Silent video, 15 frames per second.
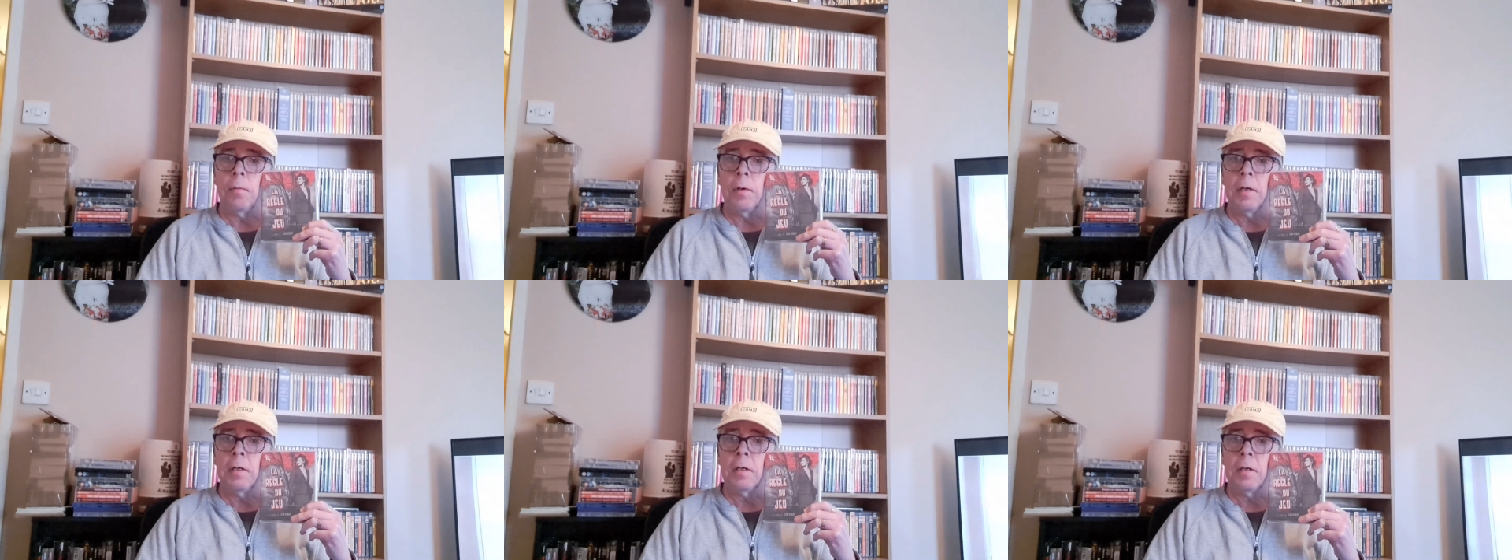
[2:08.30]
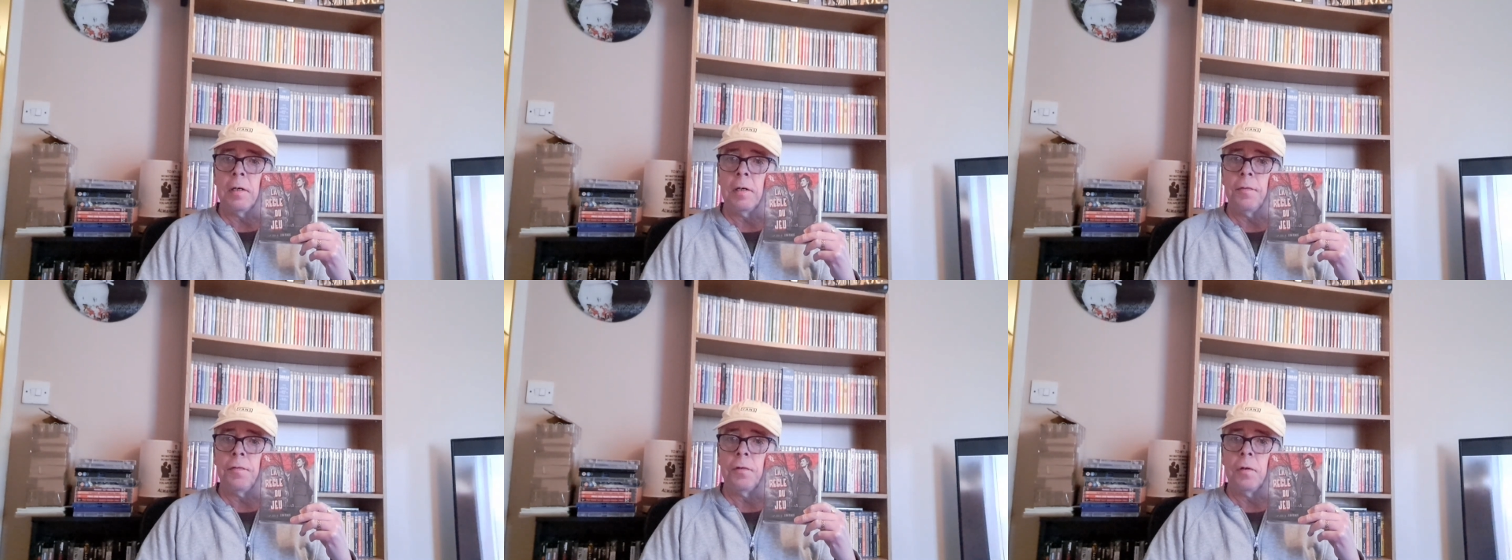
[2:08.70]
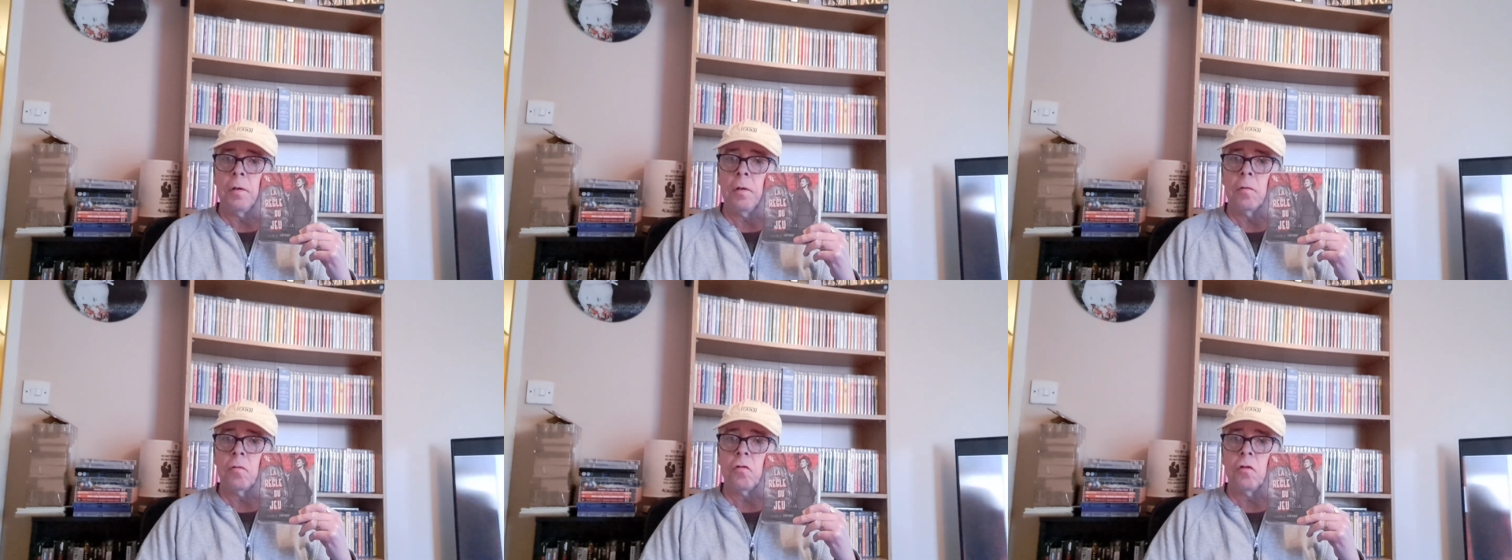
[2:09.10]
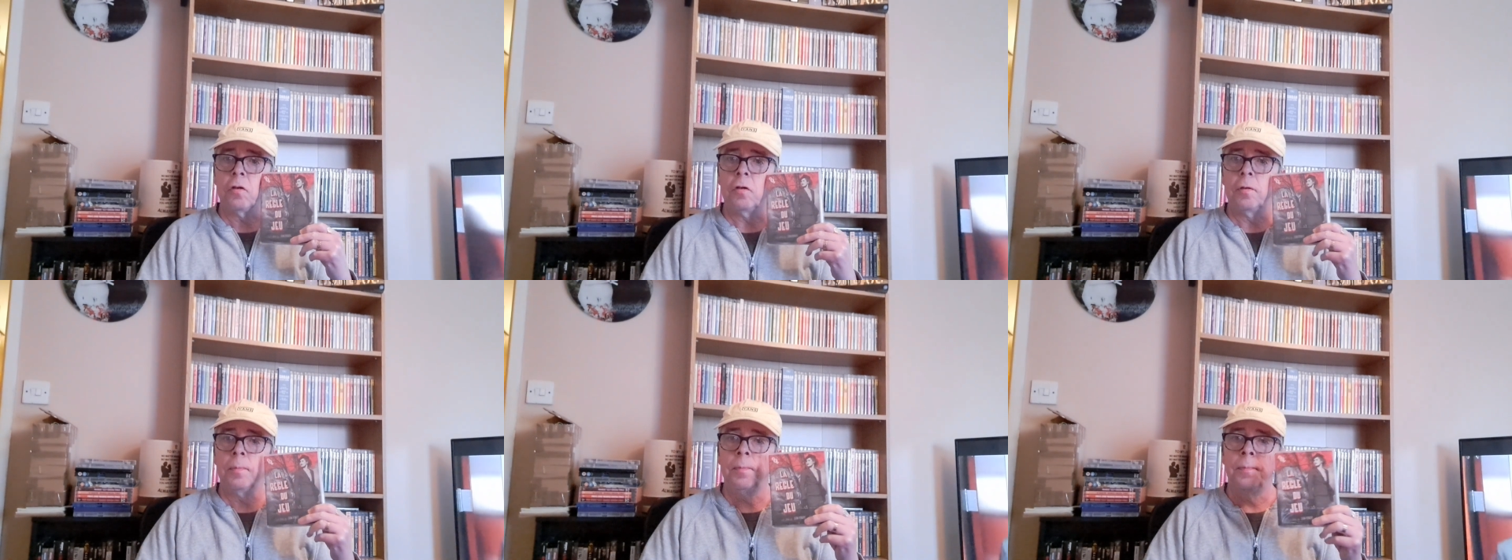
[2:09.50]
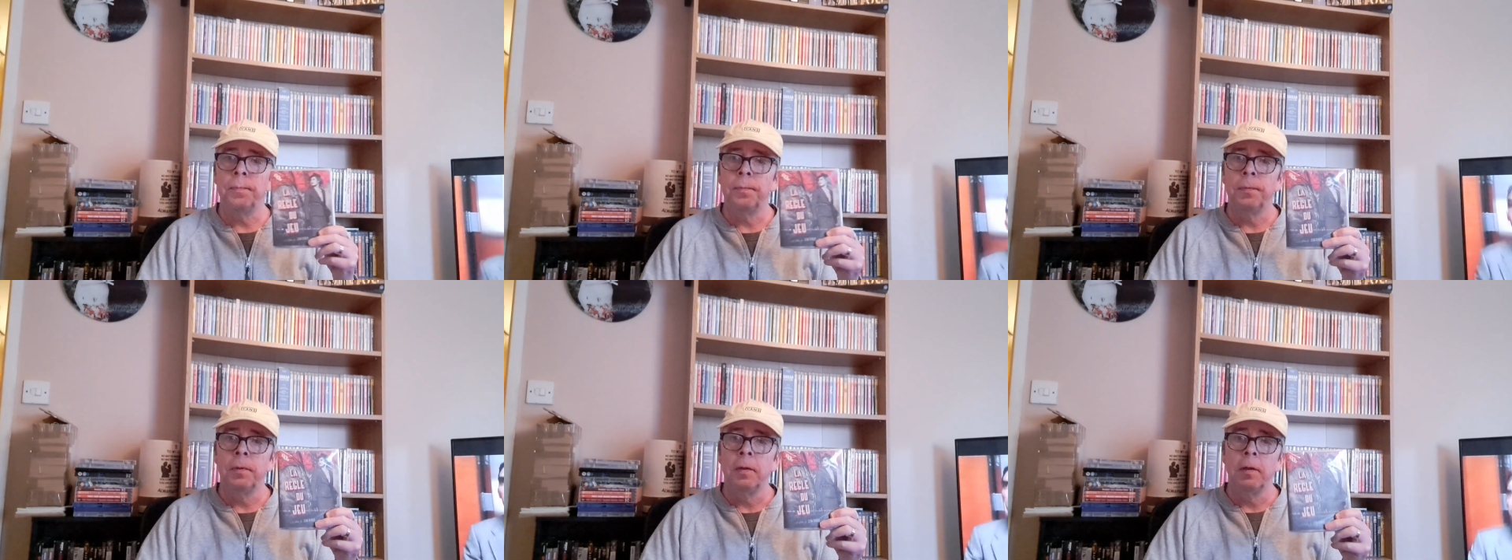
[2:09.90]
radar for a long time,
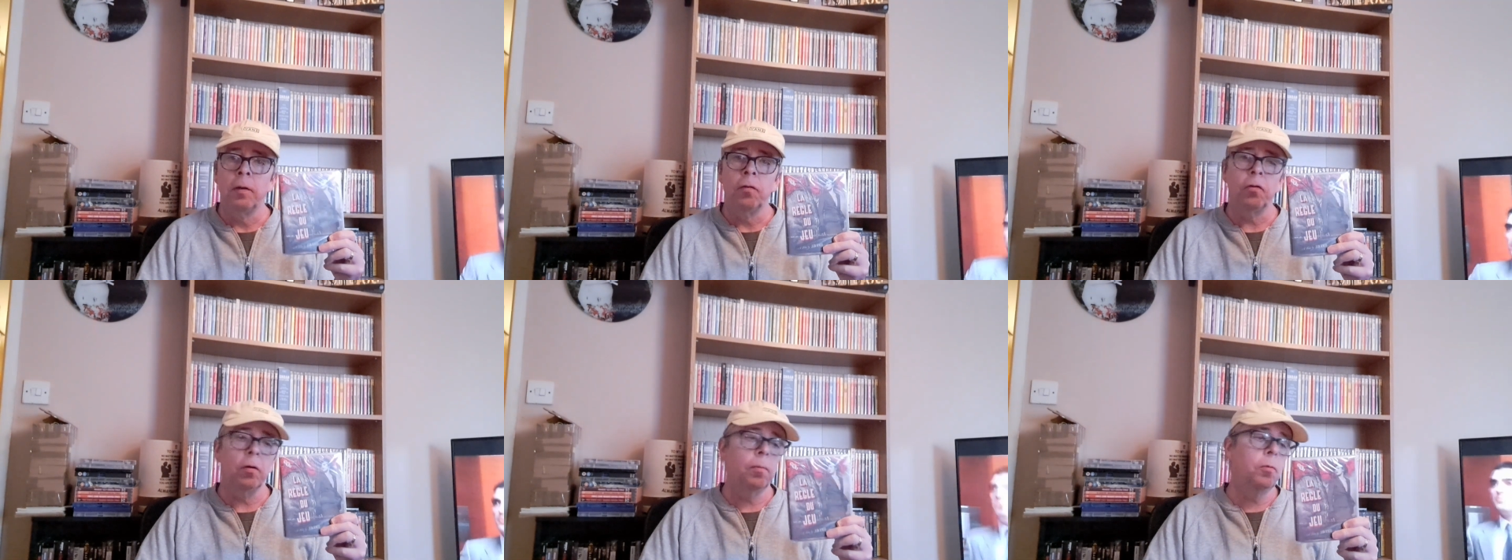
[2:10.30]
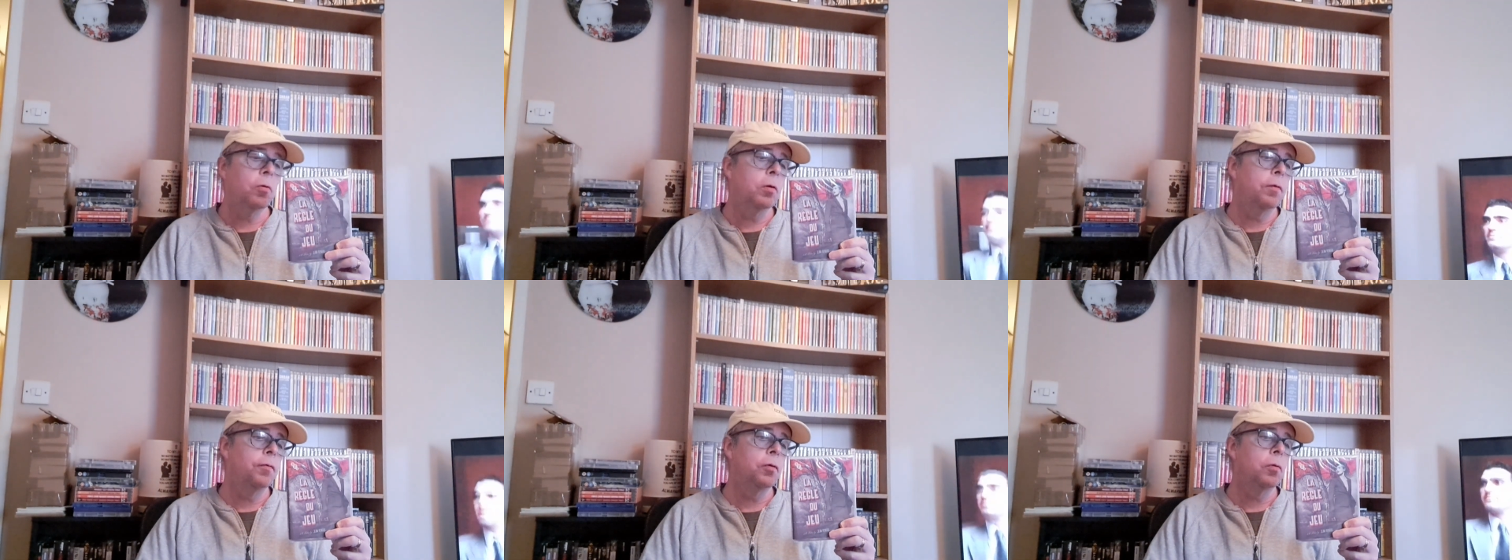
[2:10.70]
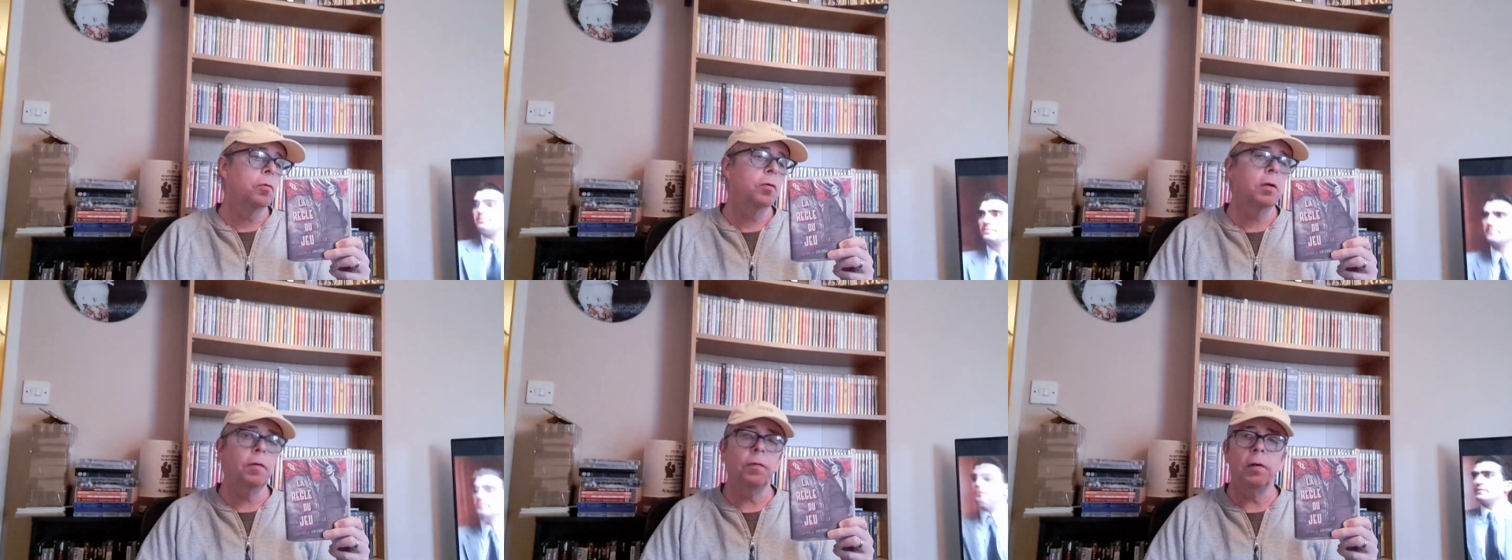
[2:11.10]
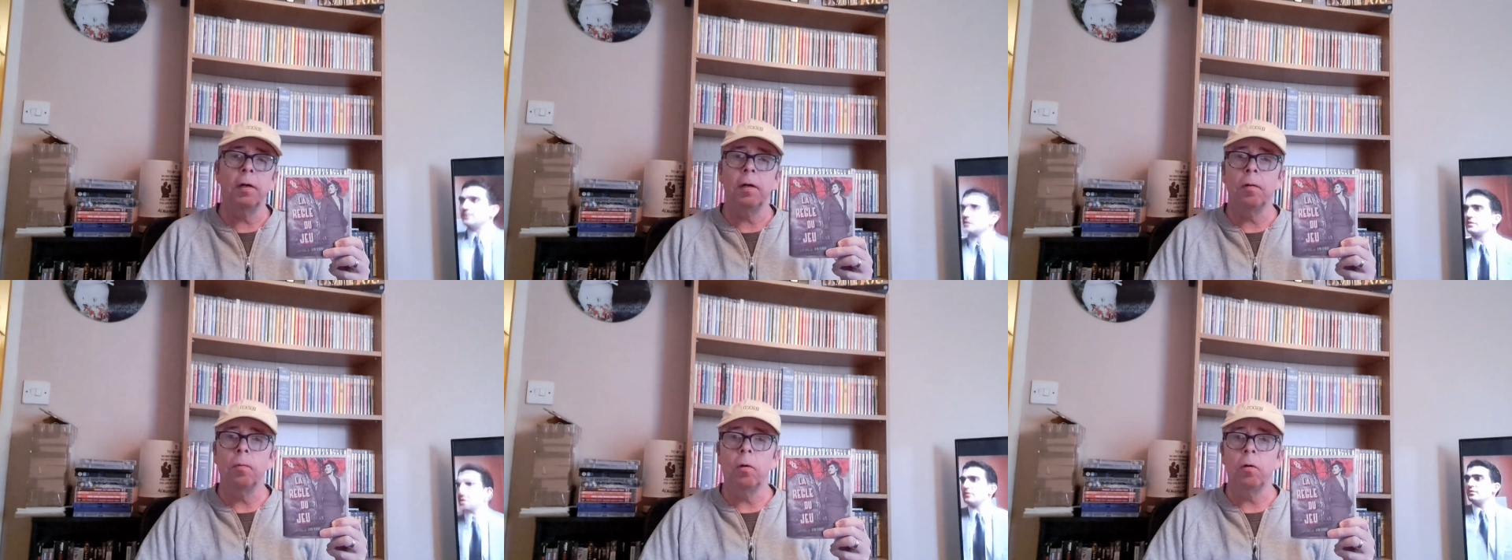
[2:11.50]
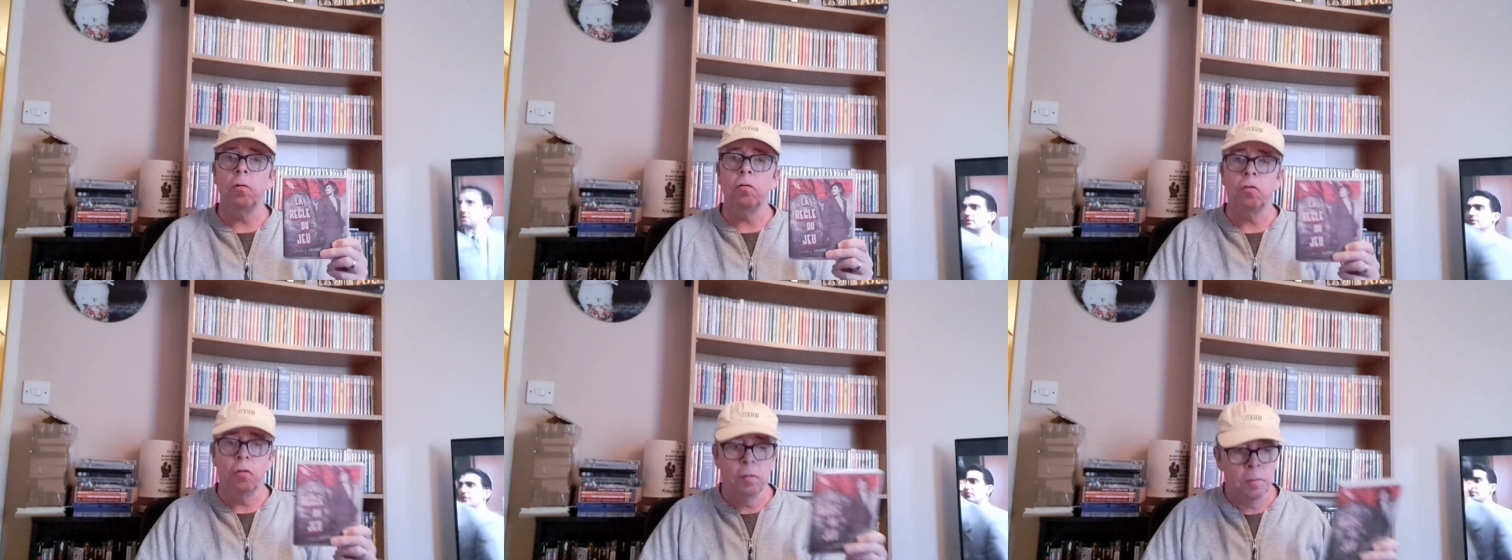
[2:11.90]
so I'm looking forward to giving that a
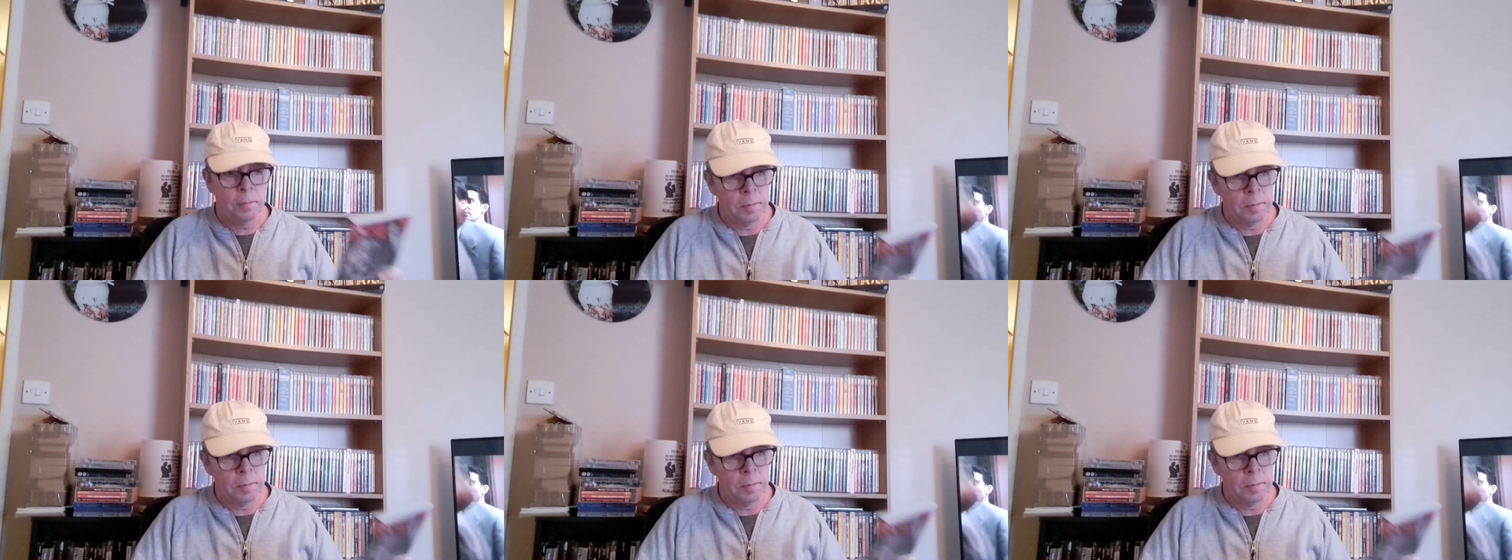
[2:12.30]
watch.